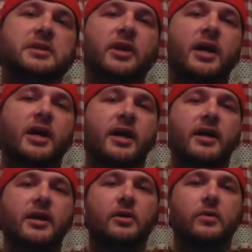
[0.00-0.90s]
hit
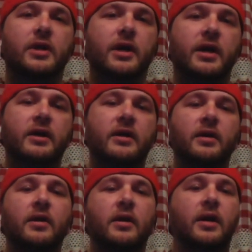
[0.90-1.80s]
apply, hit
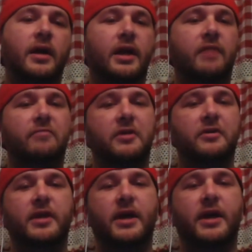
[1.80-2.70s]
OK, and have a
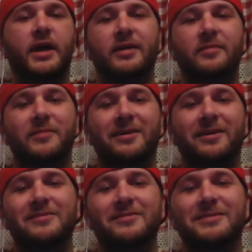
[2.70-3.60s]
good day,
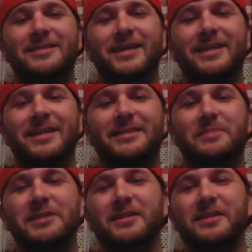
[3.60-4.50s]
because that's
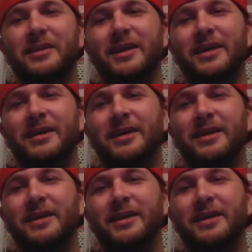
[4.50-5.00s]
basically it.